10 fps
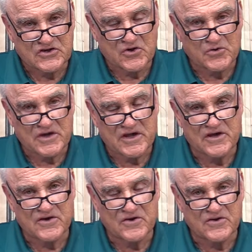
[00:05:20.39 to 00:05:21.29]
go and
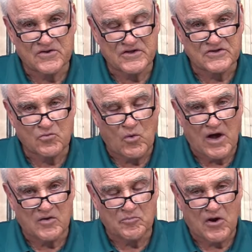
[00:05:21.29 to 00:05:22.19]
hear this
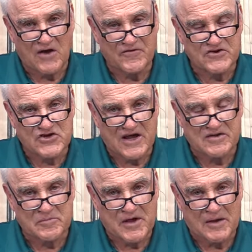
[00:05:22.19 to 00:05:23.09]
wild prophet, John
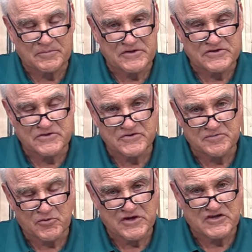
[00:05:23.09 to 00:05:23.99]
the Baptist, who was
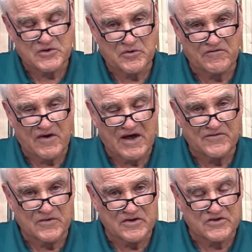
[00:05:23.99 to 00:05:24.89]
preaching
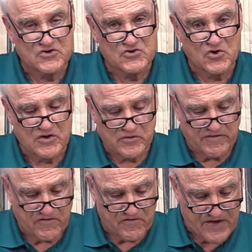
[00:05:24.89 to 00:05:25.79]
revival in the Jordan
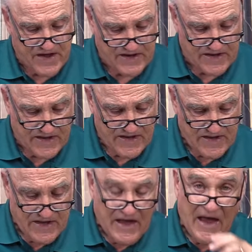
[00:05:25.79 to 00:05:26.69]
River Valley.
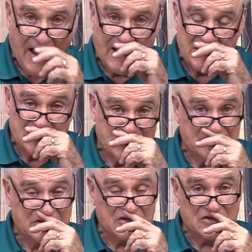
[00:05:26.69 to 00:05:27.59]
And
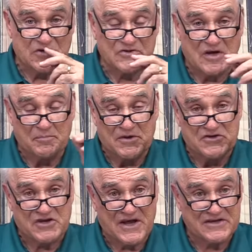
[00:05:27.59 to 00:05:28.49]
Jesus shows up, and
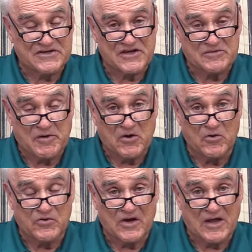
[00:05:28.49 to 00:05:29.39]
John says,
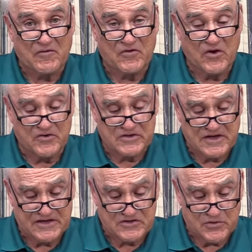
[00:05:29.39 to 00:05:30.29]
Behold, the Lamb of God who
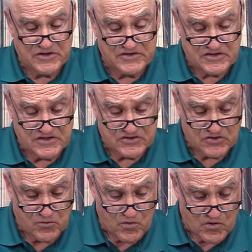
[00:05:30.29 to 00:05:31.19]
takes away the sins of
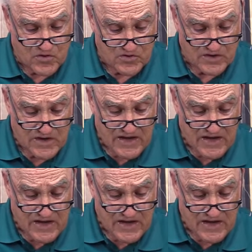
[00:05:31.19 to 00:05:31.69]
the world.